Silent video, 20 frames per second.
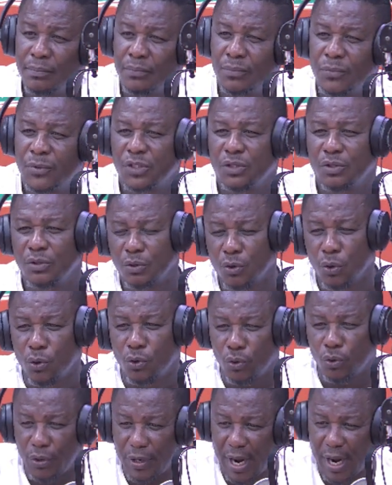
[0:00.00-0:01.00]

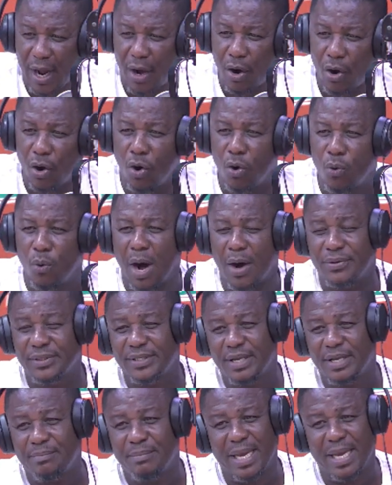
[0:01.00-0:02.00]
Ukuna all wow,
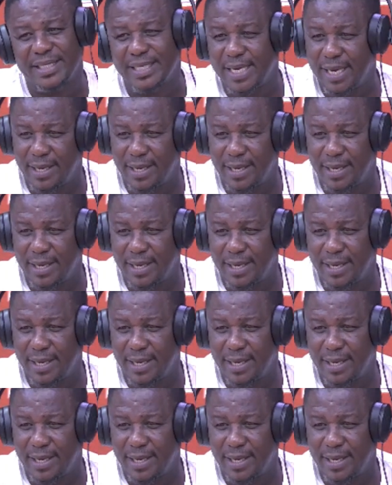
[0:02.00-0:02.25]
say me nye.